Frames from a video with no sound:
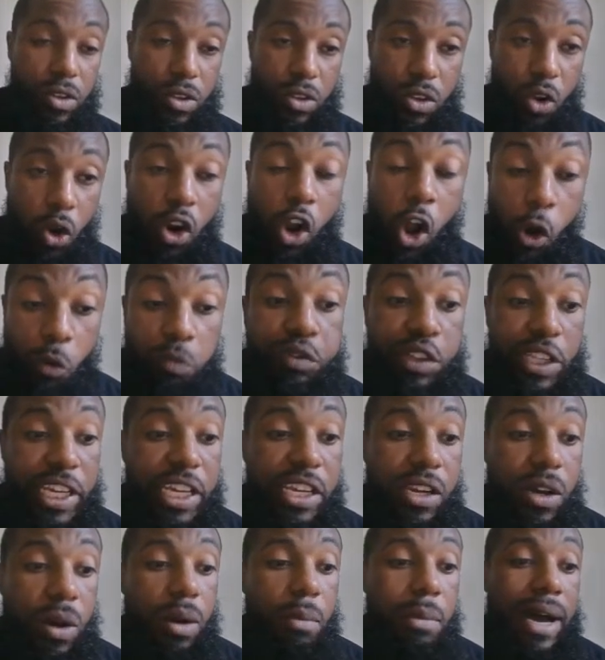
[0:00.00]
Or hopefully he
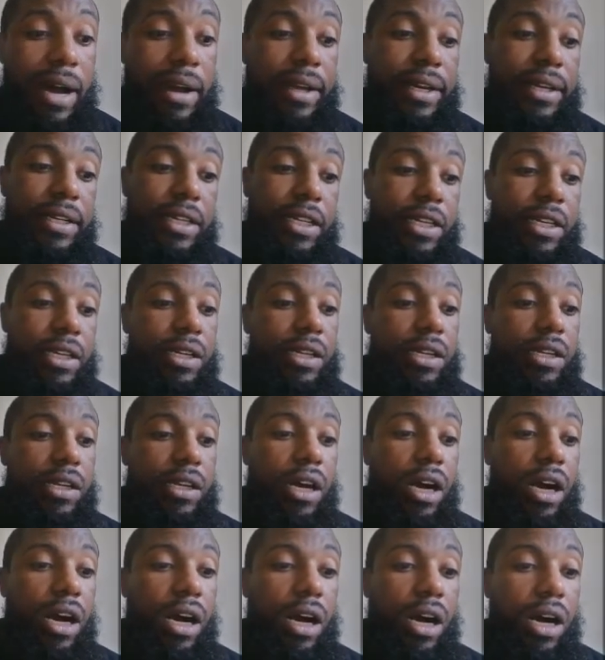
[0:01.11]
know about it.
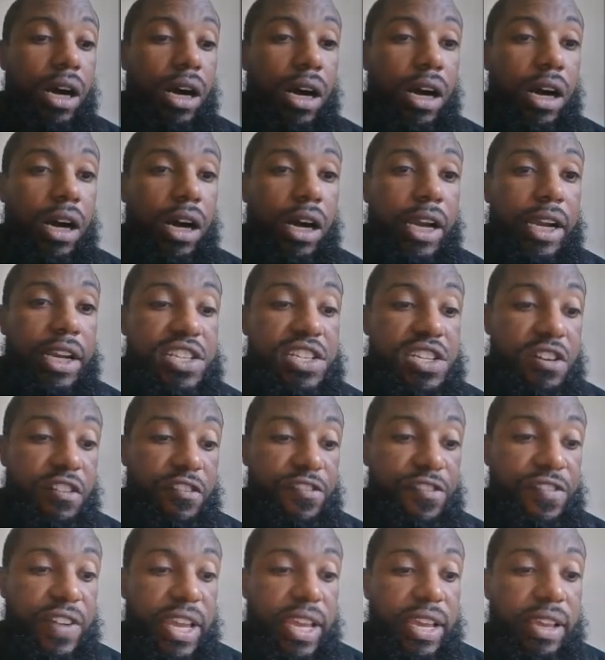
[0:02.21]

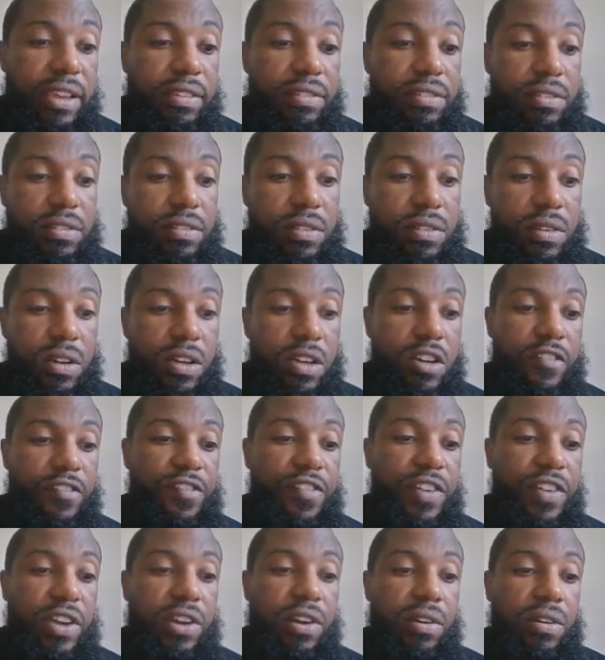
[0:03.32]
Interface
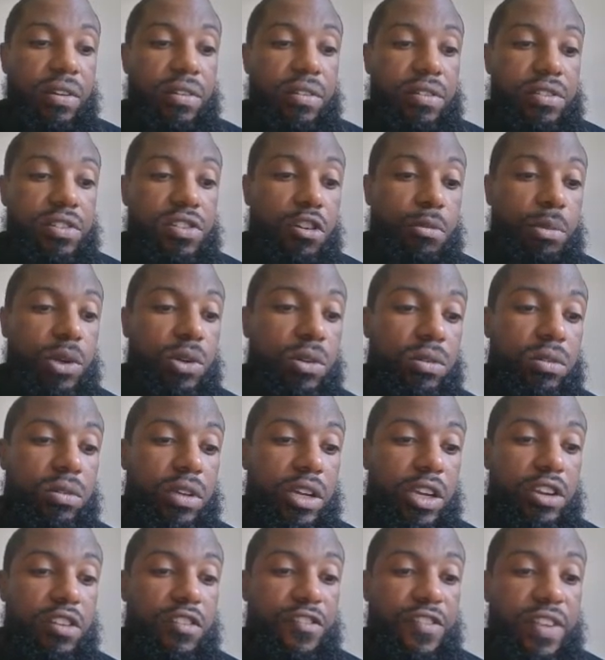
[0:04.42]
configure terminal
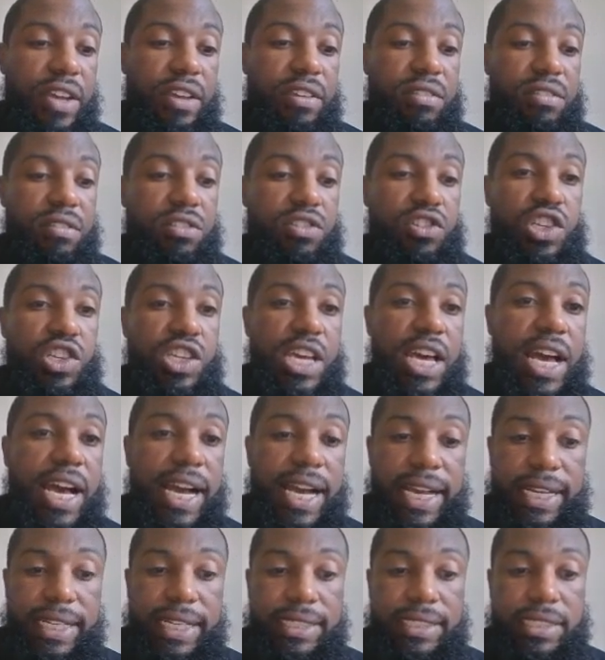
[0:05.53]
interface
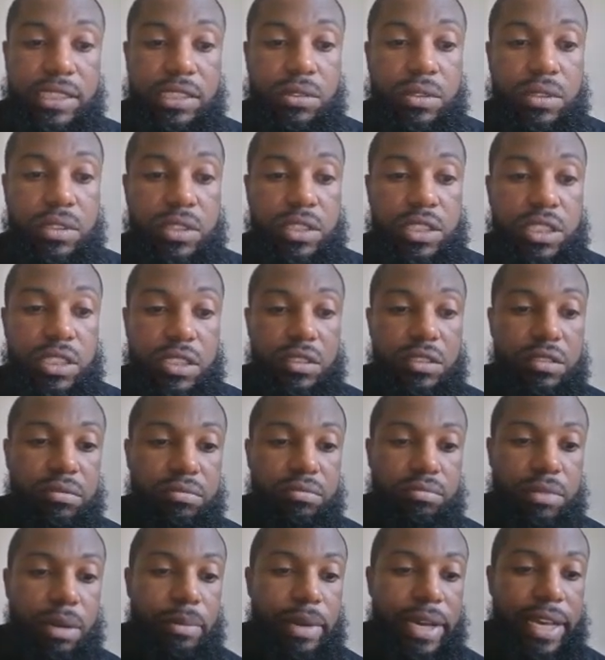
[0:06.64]
GI00
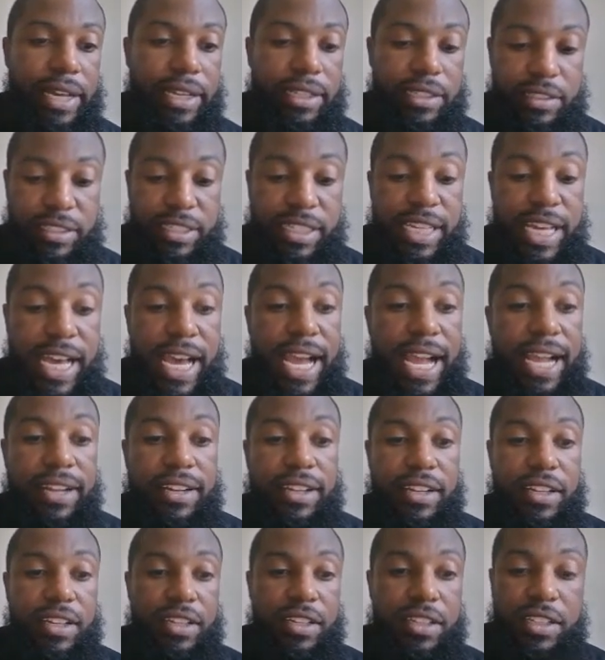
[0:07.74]
TI
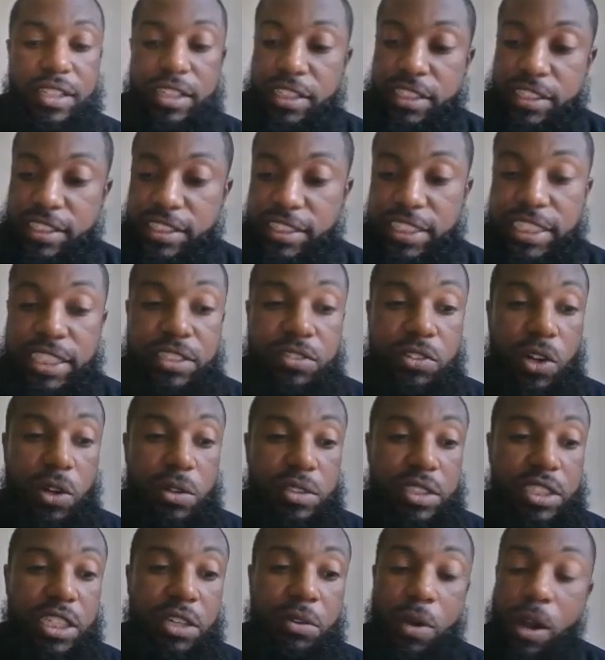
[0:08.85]

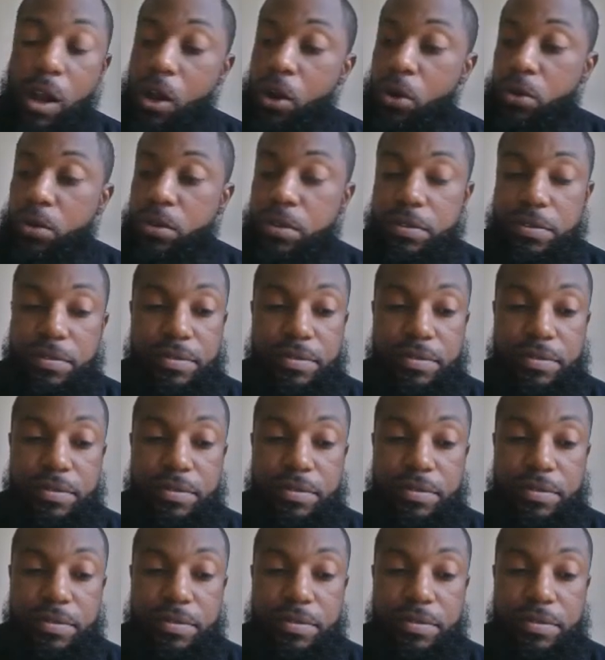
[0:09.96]
00